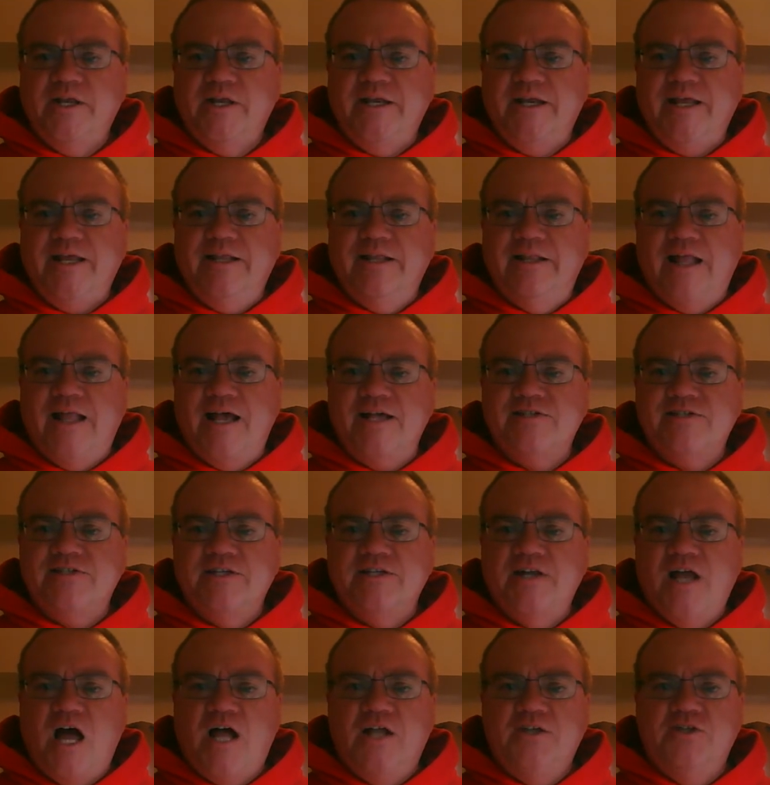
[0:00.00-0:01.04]
neat
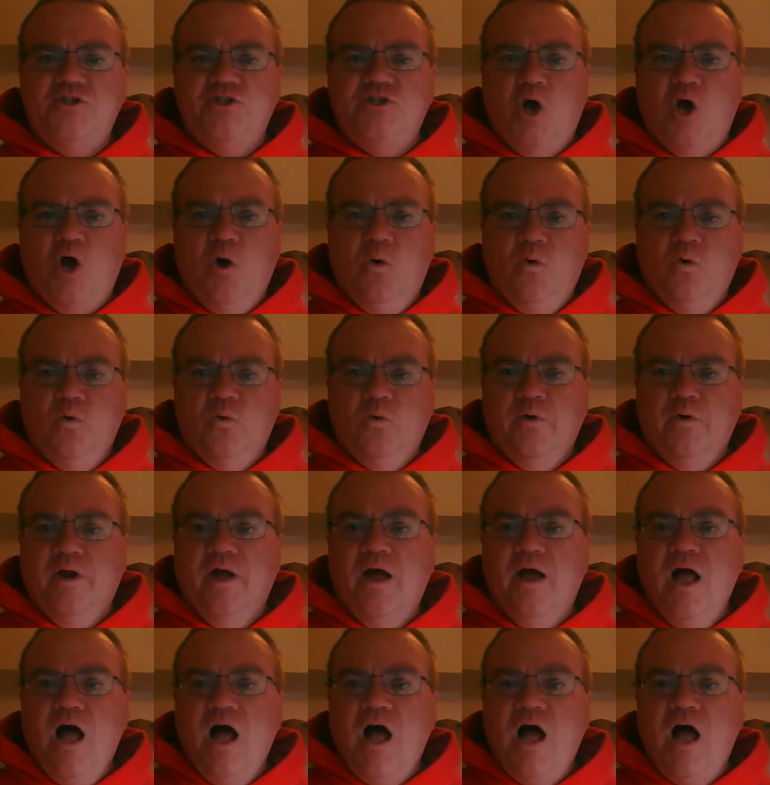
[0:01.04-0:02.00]
lesson on tone,